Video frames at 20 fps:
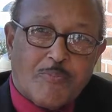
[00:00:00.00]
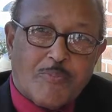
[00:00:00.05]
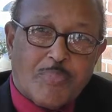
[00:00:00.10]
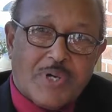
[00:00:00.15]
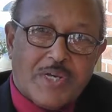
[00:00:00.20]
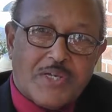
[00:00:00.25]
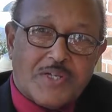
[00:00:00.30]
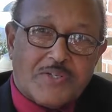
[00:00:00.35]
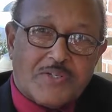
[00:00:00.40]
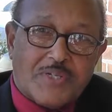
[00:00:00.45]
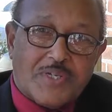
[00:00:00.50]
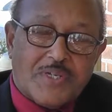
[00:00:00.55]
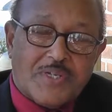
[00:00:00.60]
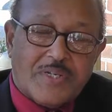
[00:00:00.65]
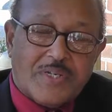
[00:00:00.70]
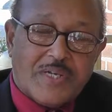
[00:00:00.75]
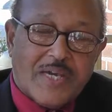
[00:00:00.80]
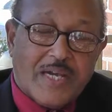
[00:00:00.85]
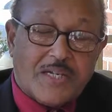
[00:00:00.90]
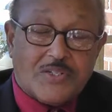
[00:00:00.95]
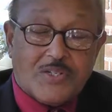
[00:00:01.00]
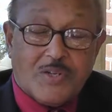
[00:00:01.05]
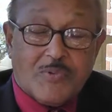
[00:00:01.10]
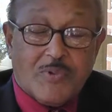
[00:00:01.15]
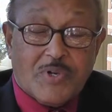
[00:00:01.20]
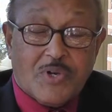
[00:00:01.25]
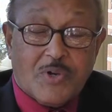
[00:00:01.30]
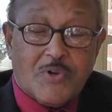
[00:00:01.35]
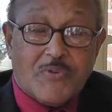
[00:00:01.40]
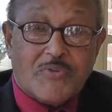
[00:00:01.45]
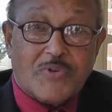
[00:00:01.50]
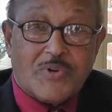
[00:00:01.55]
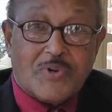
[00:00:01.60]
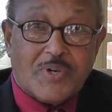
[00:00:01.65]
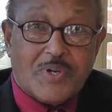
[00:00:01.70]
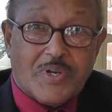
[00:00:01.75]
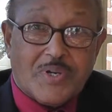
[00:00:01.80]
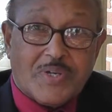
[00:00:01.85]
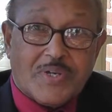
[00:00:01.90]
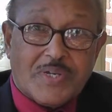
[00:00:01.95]
pledged actually went
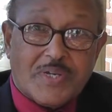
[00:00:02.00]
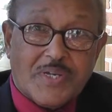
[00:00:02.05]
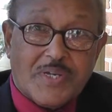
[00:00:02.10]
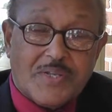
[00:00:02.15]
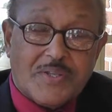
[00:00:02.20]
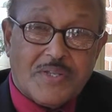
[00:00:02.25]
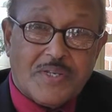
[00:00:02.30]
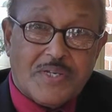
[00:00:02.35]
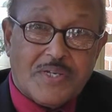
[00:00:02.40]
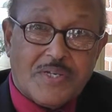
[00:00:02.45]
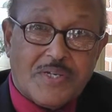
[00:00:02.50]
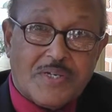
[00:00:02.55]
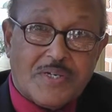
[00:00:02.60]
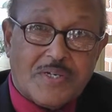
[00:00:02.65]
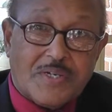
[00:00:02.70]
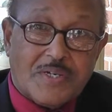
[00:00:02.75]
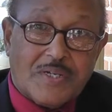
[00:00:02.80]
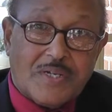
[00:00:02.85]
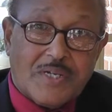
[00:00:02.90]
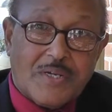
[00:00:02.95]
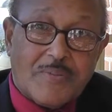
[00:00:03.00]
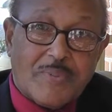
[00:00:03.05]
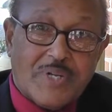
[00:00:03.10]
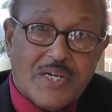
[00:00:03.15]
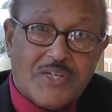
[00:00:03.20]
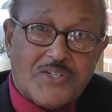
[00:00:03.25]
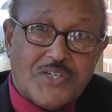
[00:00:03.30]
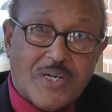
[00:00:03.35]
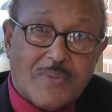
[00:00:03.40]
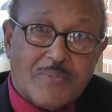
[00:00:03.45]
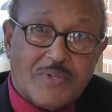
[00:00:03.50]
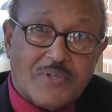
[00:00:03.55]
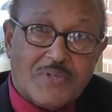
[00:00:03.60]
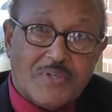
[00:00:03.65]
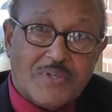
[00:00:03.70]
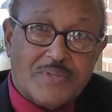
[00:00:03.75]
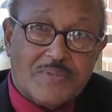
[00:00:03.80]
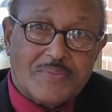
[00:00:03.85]
over in the alumni chapters.